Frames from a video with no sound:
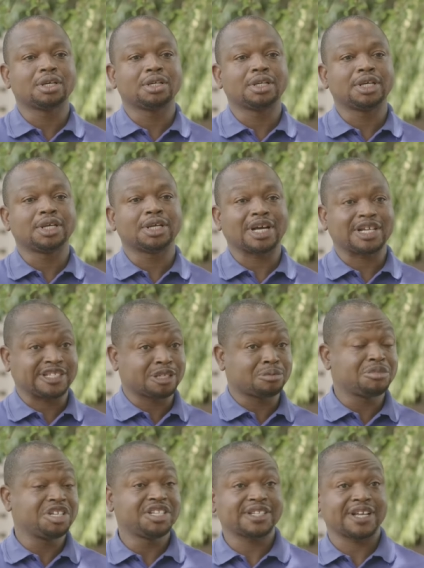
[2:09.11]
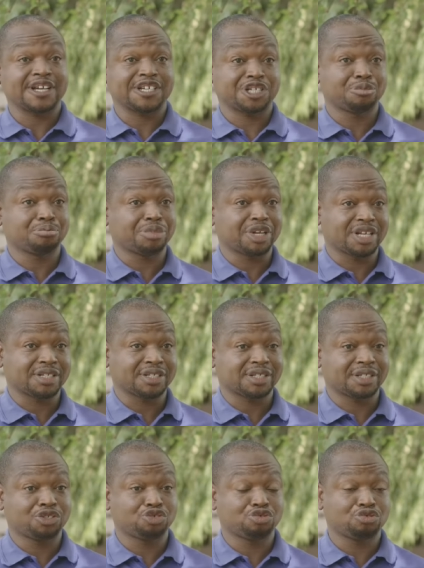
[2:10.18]
the Assembly's action plans,
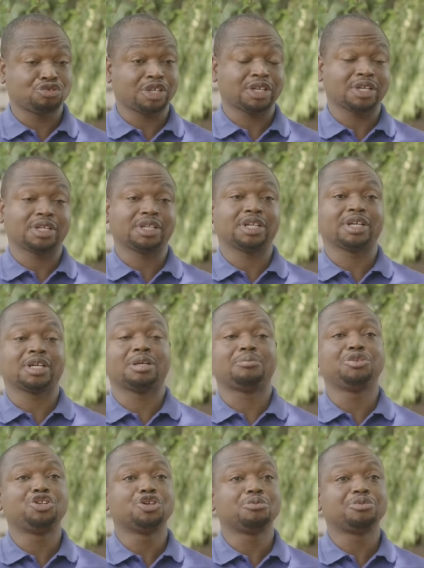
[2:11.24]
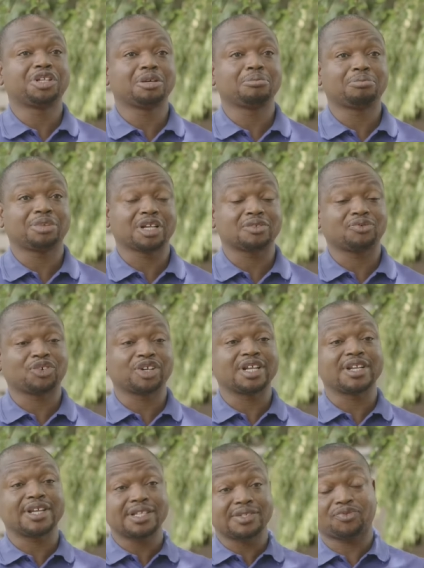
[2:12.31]
into uh, the medium-term plans for the
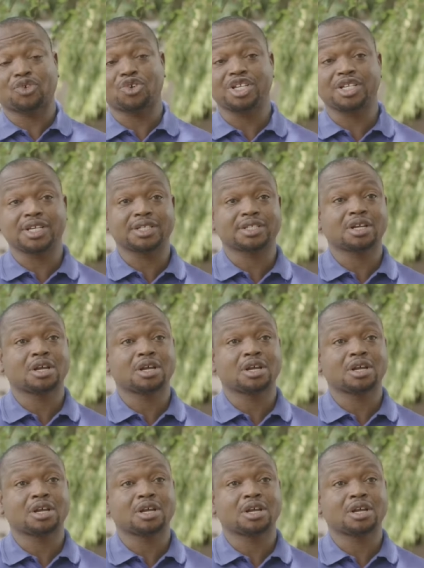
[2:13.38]
next four years.